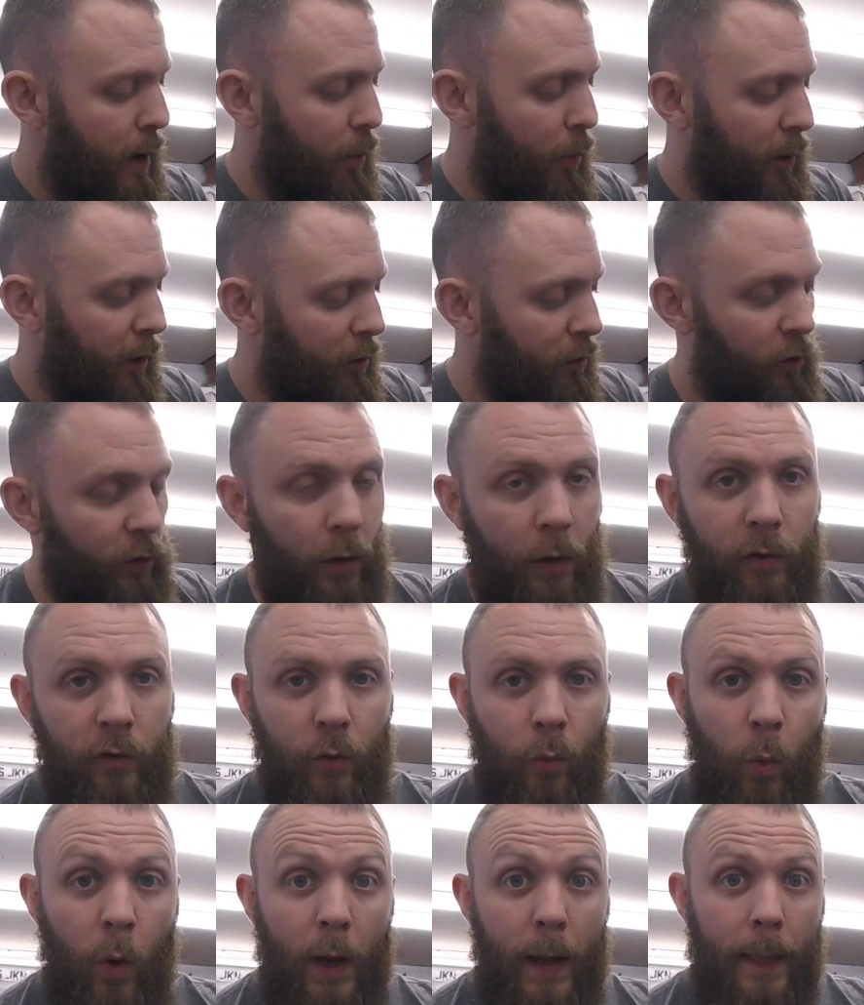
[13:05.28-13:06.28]
and we can start
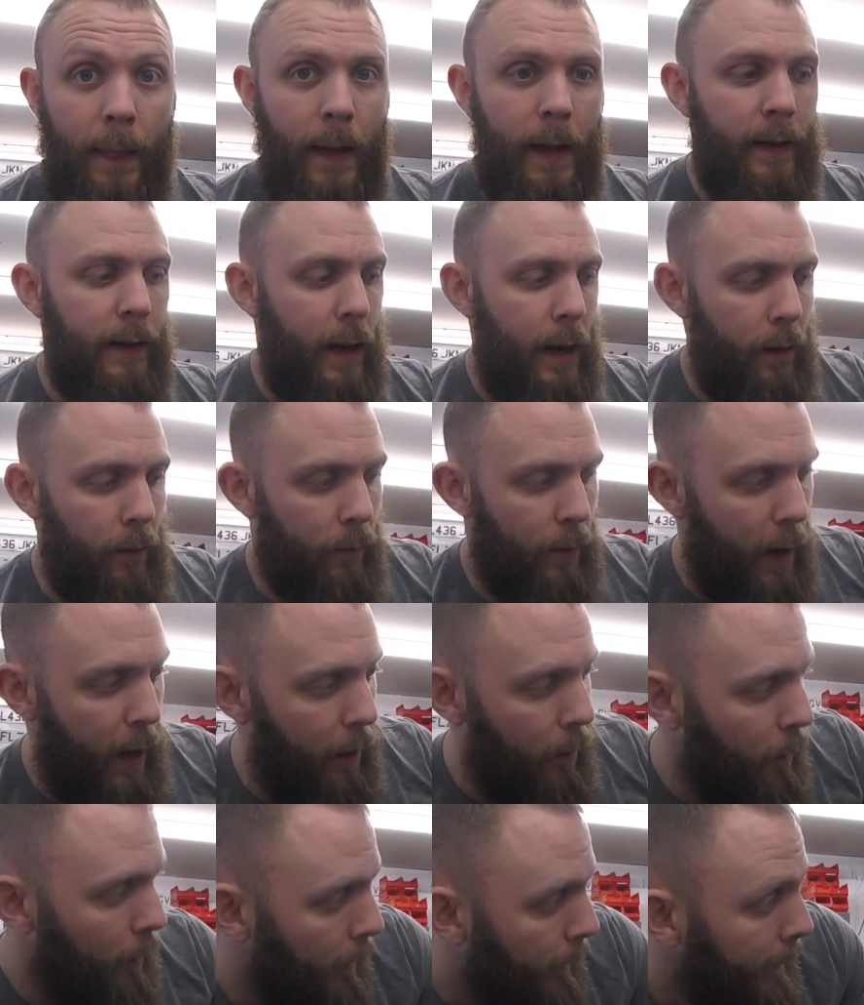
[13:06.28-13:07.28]
to wind that down now.